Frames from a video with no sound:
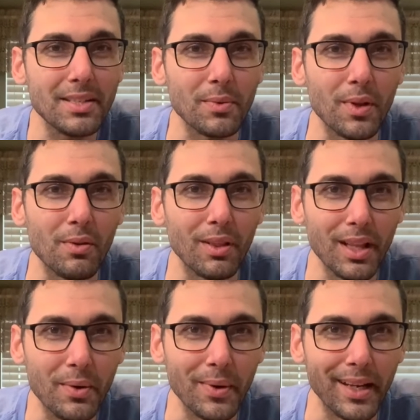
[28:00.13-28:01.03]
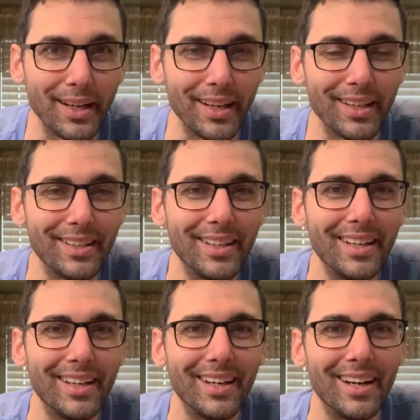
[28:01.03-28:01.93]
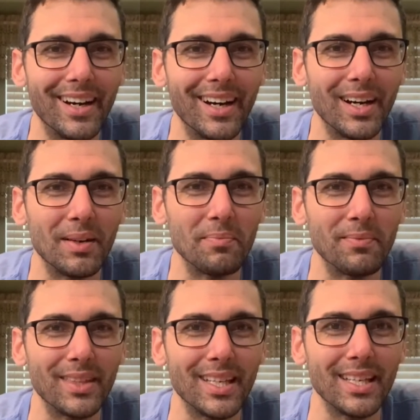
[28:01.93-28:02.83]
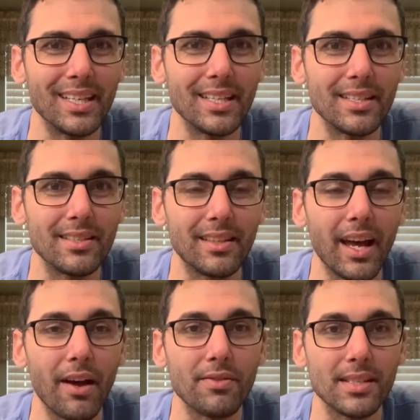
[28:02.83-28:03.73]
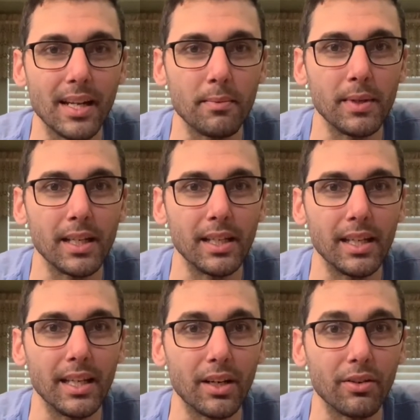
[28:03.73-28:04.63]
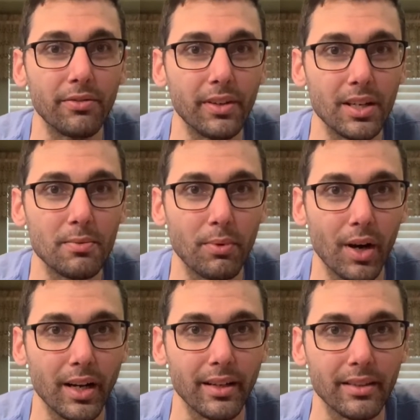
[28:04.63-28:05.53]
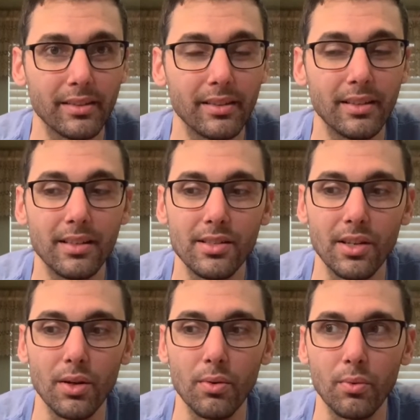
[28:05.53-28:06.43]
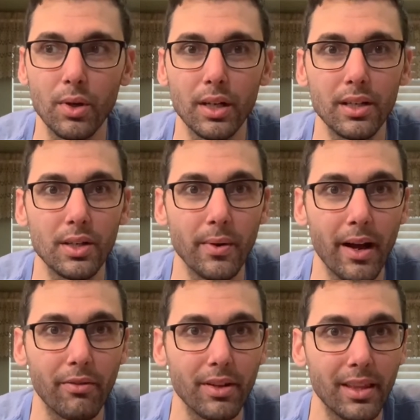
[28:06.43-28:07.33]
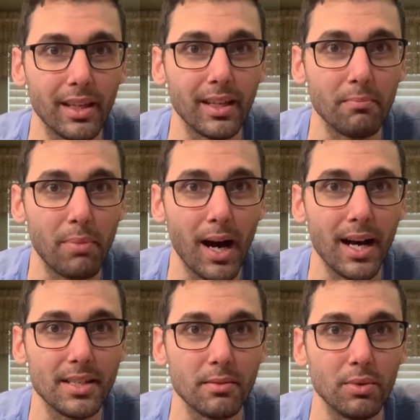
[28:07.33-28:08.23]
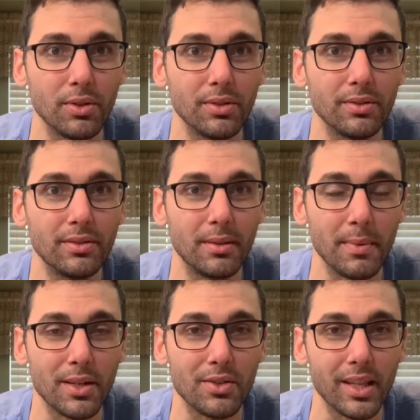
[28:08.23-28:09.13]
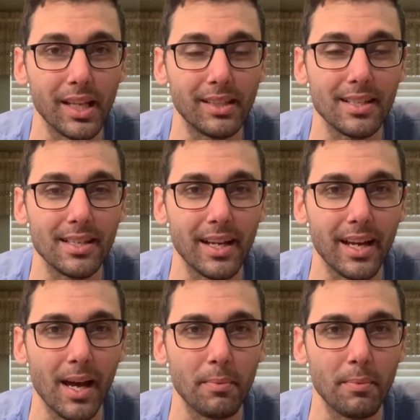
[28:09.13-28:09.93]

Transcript: with liquid in it, is to have sediment in our finished product. So we're going to do everything possible to make sure that does not happen.